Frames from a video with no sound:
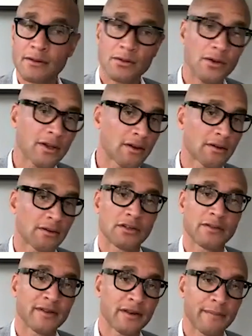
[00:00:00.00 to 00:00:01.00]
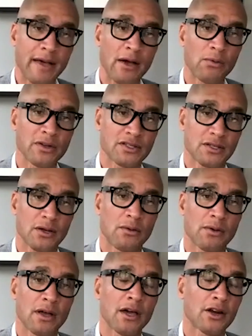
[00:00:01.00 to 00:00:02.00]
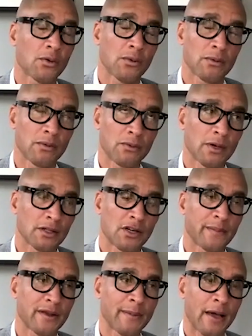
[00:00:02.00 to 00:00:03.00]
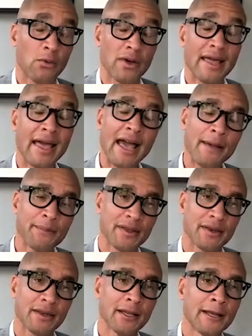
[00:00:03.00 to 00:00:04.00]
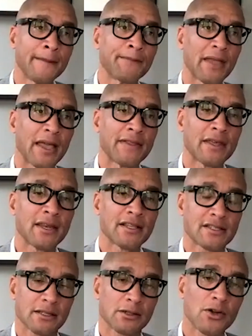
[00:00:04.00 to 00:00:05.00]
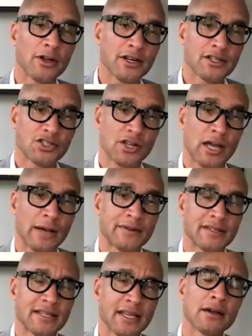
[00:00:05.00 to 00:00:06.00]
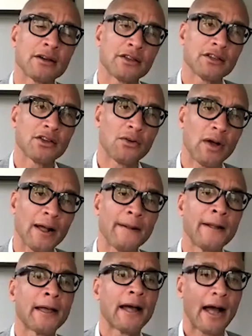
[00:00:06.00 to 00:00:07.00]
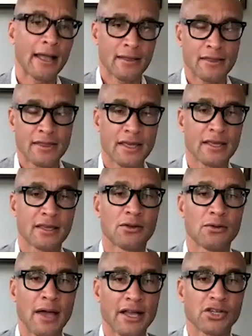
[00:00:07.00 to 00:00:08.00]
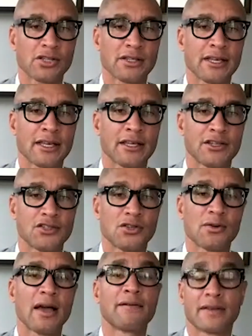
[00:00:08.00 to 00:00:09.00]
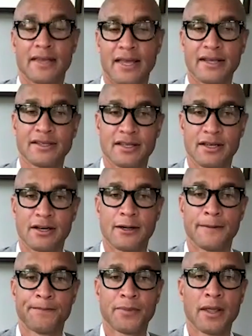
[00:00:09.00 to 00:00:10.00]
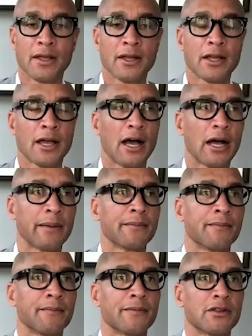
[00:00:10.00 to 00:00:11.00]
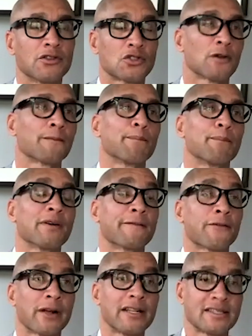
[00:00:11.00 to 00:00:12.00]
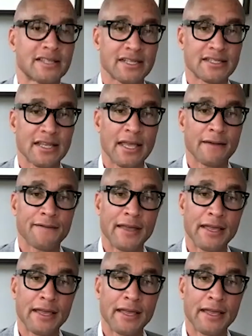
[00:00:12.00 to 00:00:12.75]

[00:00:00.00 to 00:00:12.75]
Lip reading: the lawyer a little bit about what's going on, or a little bit about what happened. And then it's the lawyer's job to say, oh, you know what? I think you actually do have a case here. But for instance, if